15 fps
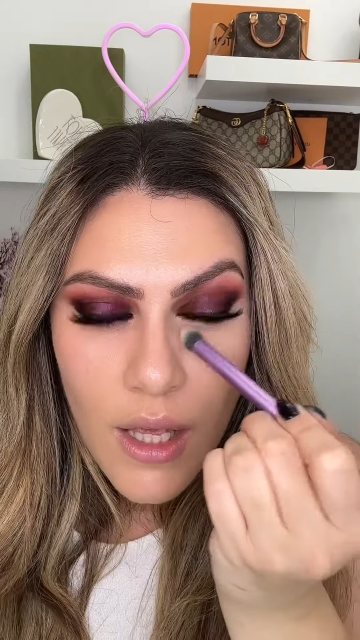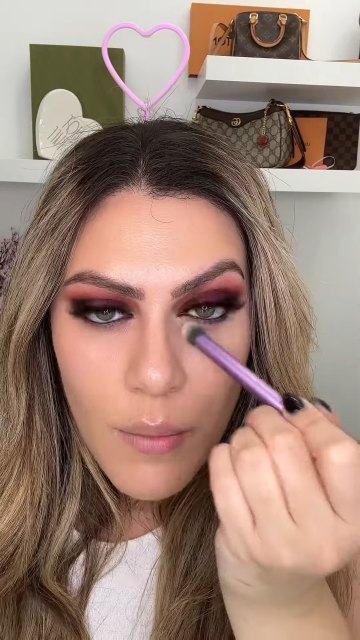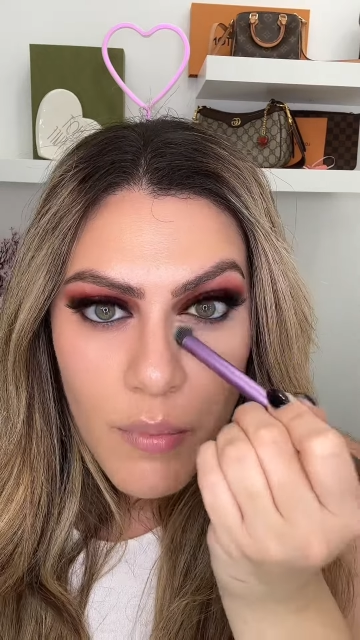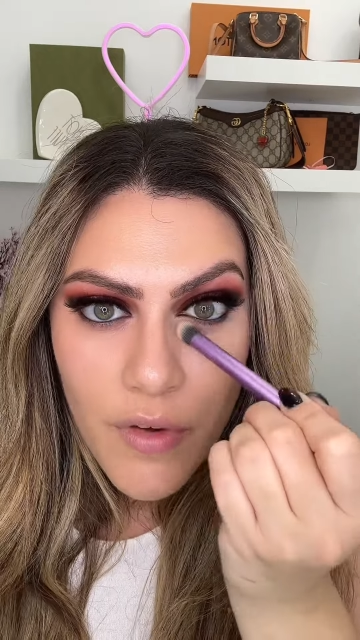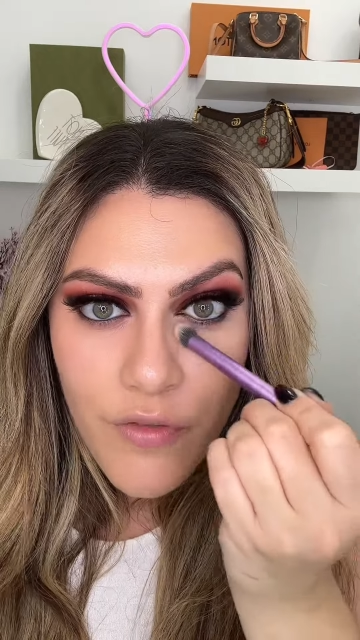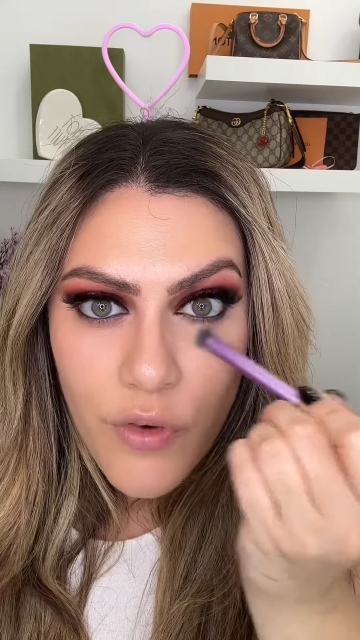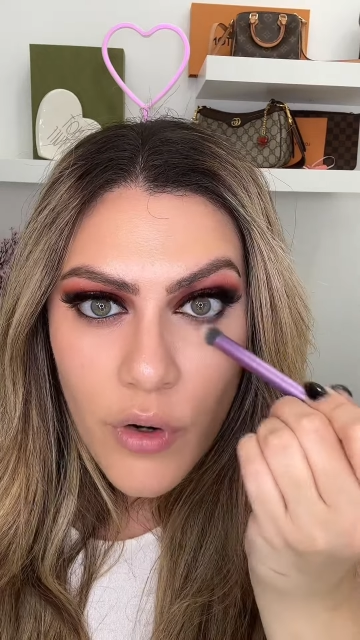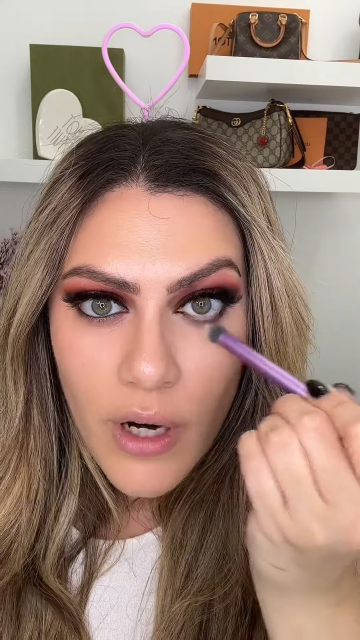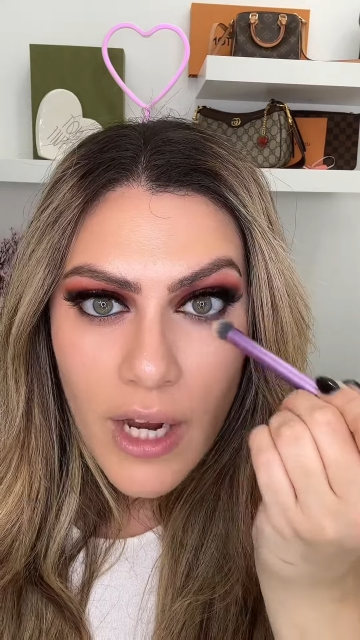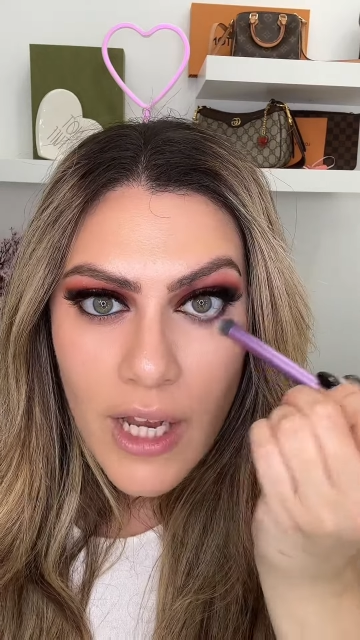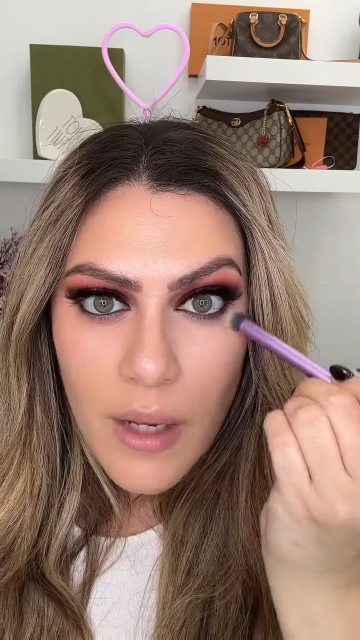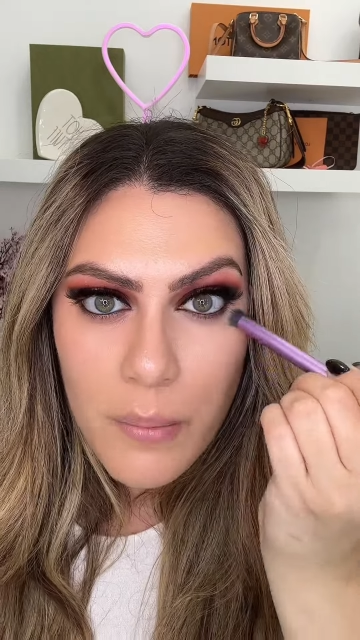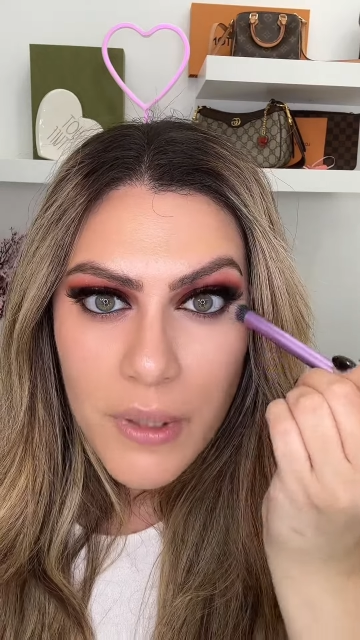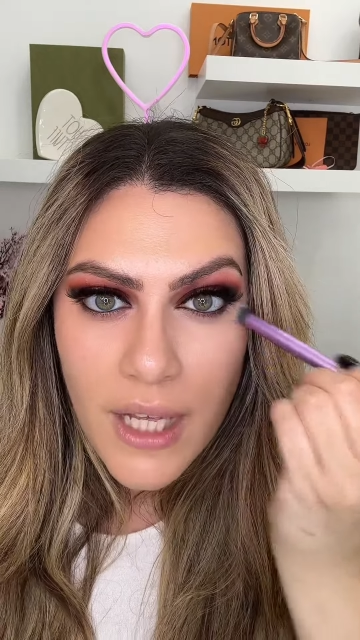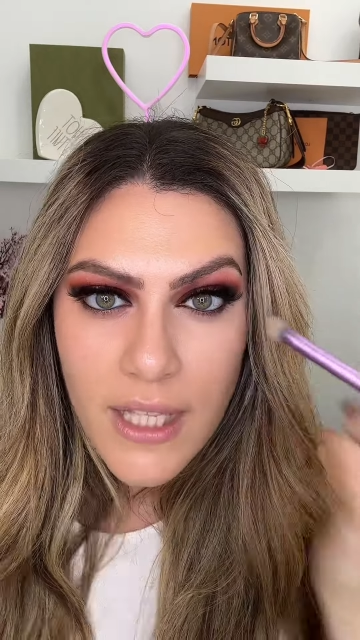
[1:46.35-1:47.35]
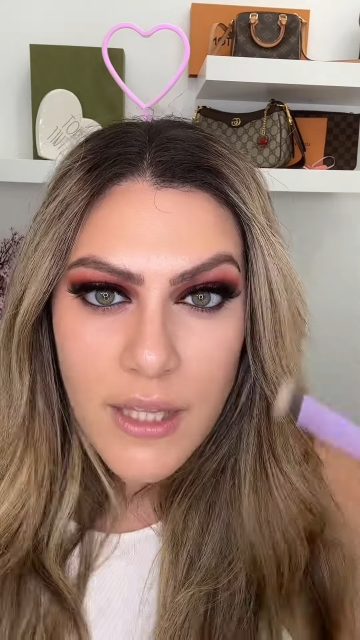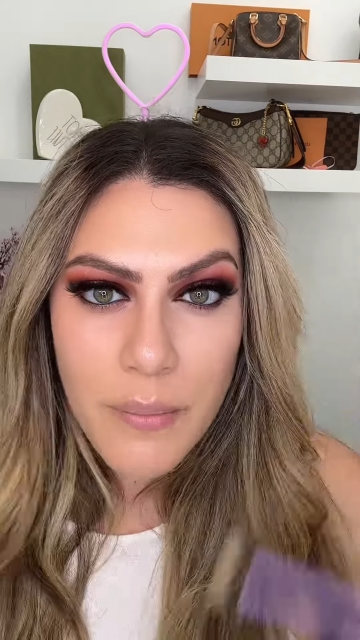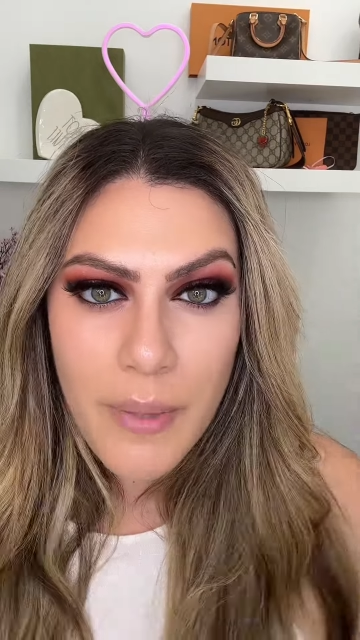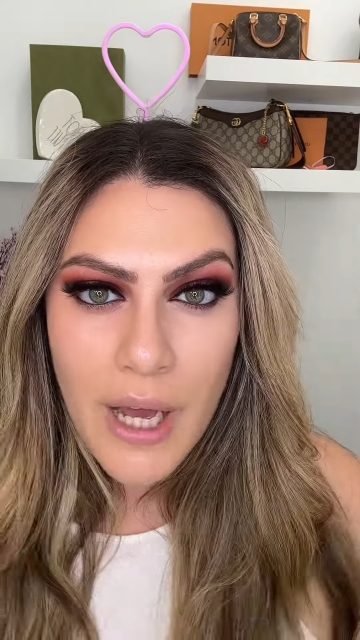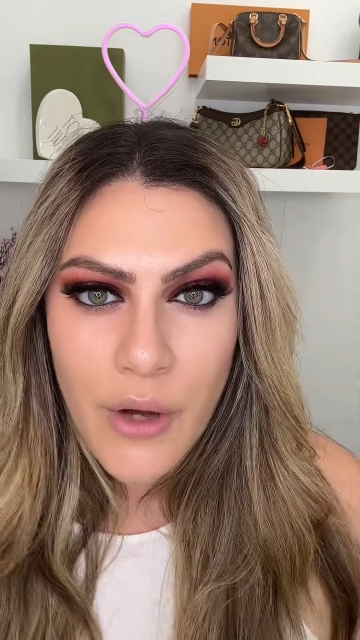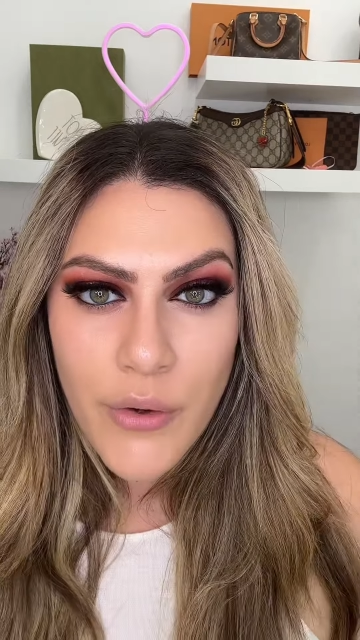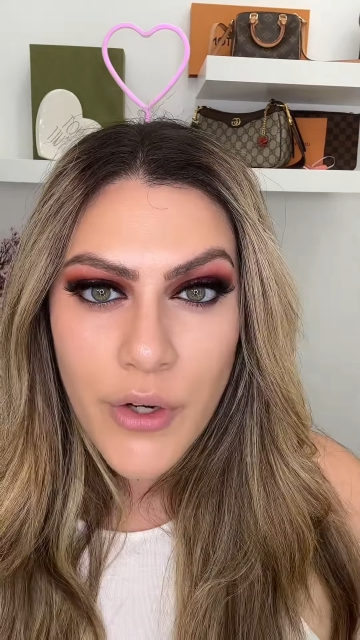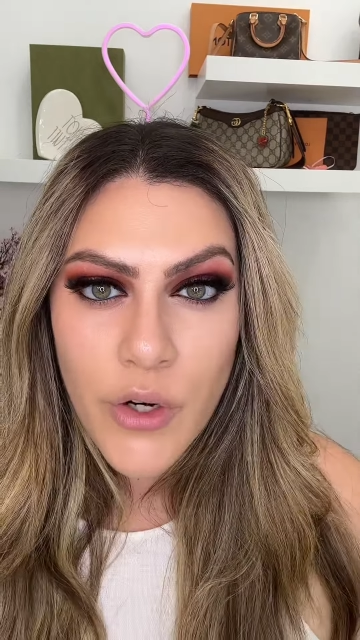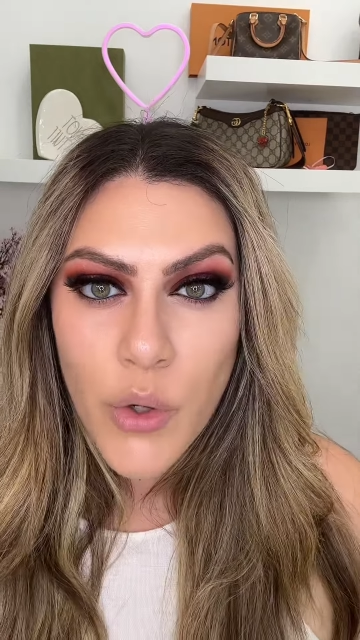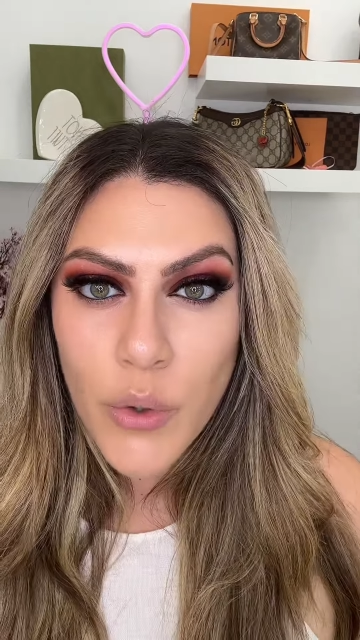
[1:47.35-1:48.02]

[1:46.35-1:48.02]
before I apply the powder